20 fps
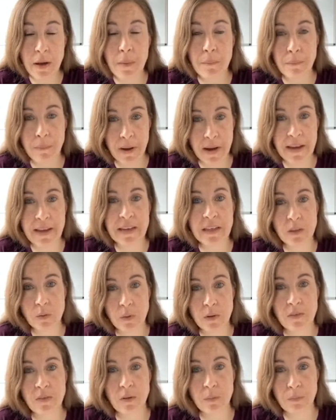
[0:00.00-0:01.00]
pain is one of
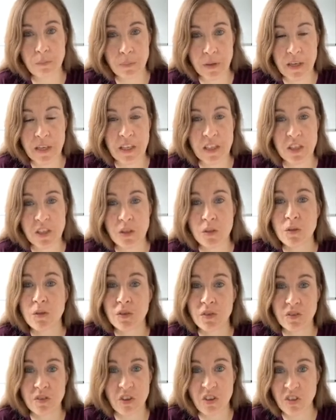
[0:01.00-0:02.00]
the big issues, because
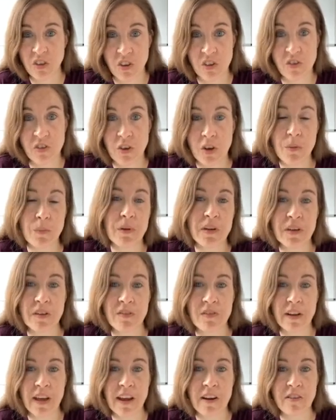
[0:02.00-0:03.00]
there's just so many different
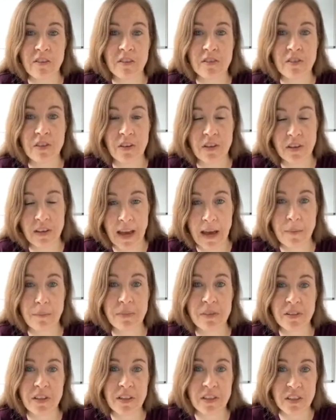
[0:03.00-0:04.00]
areas that can
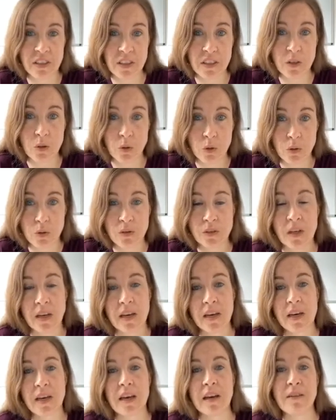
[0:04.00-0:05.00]
potentially cause
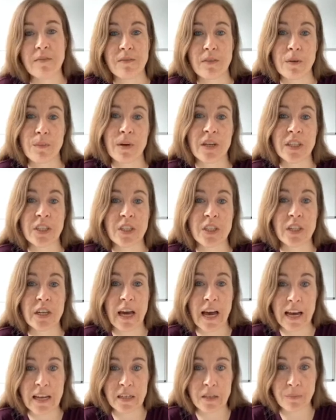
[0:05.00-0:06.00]
inflammation
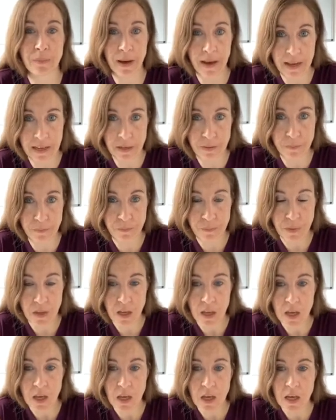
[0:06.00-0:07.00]
and pain.
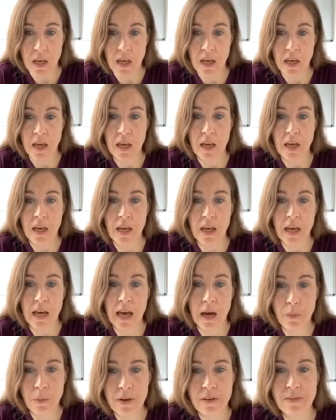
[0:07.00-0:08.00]

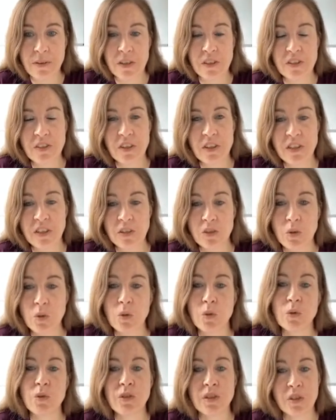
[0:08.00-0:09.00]
However, studies
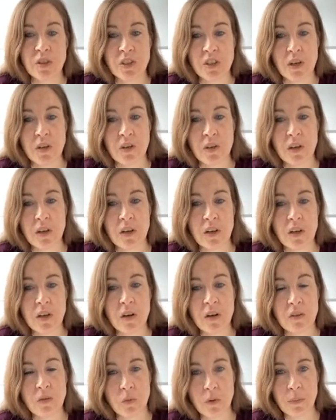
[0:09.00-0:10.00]
also show that a lot of
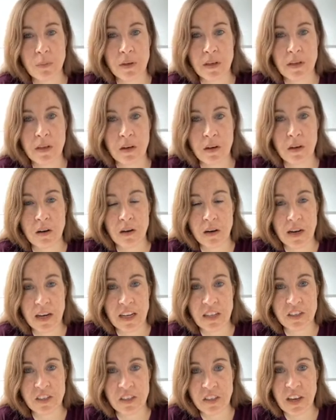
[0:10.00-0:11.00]
women are
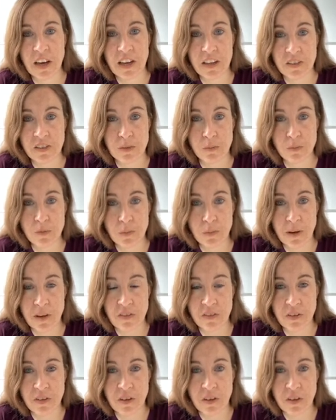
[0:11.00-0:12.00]
actually
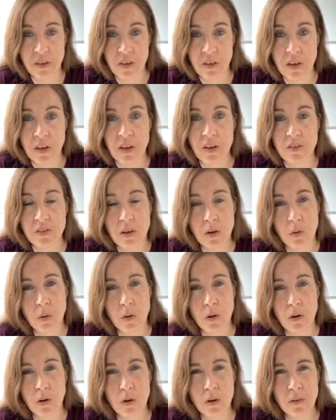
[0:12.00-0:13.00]
asymptomatic. So
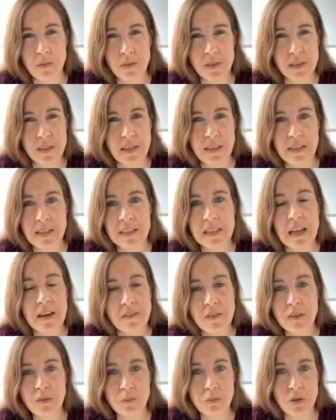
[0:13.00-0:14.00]
obviously this level of
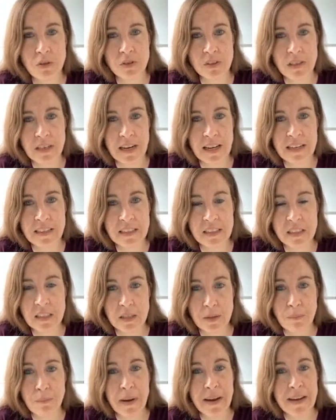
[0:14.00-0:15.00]
prostaglandins
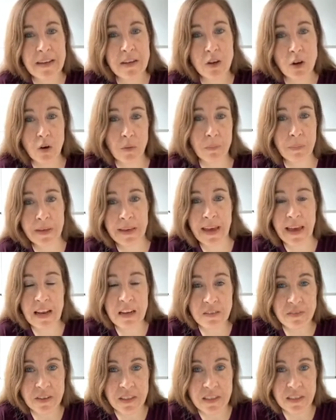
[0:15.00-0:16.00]
may not be
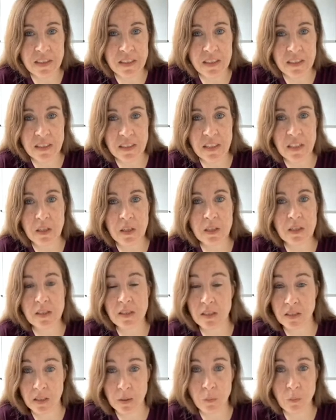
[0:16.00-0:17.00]
elevated in
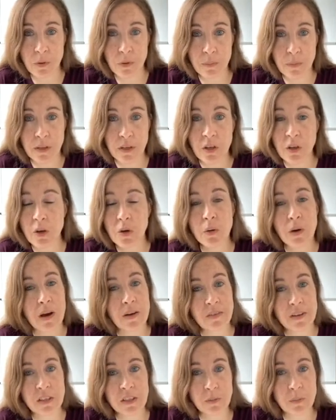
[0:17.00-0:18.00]
some women who have
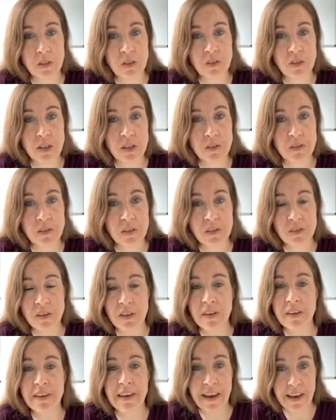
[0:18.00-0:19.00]
endometriosis
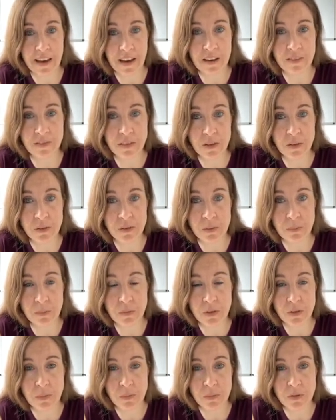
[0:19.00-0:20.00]
yet have no
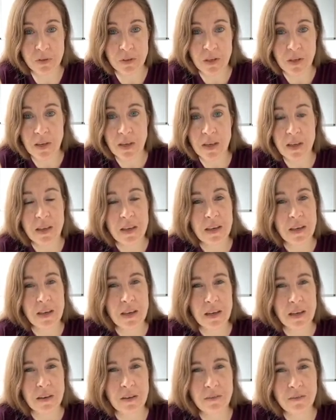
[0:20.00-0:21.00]
symptoms.
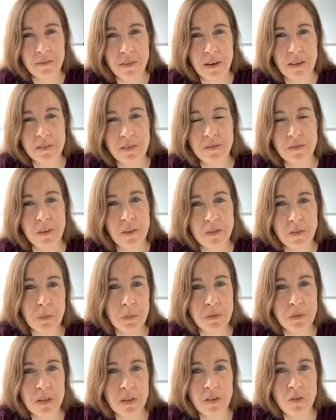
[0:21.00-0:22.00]
In fact,
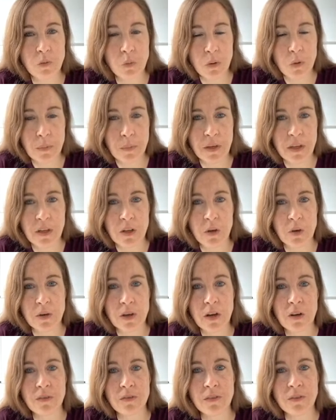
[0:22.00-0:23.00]
50% of women who go
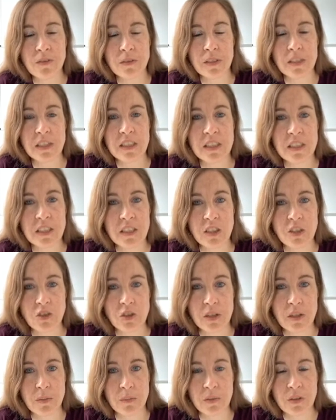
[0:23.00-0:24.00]
for fertility
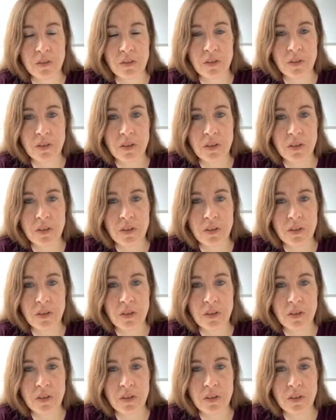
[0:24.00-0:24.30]
treatment